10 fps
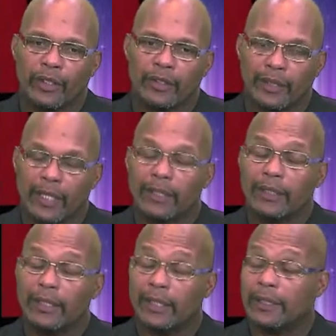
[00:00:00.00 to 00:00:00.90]

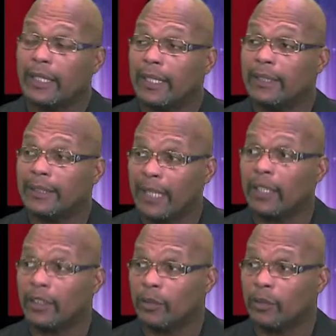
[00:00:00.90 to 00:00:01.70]
it's a seller's